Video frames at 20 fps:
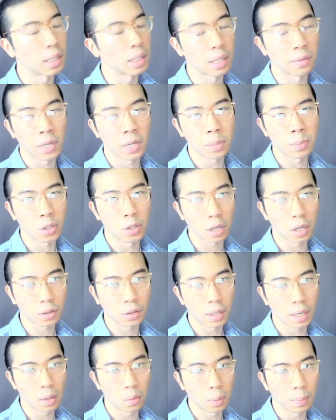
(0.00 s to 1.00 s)
the investment talk
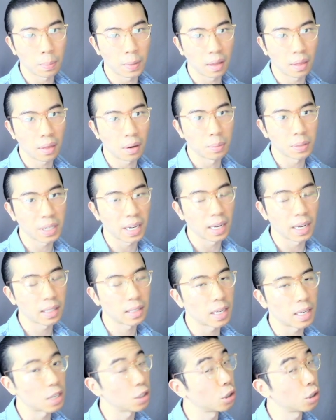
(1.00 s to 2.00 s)
today will be Ethereum ticker
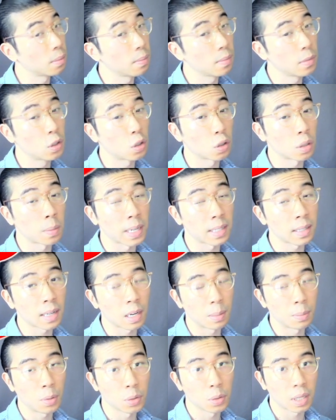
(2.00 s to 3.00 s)
ETH. So it's my
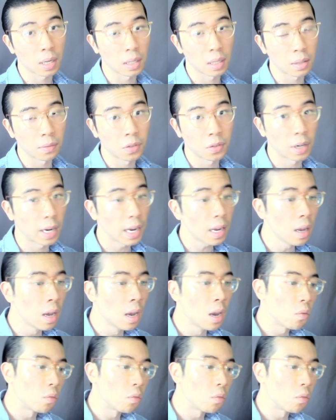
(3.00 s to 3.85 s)
second posting as of today.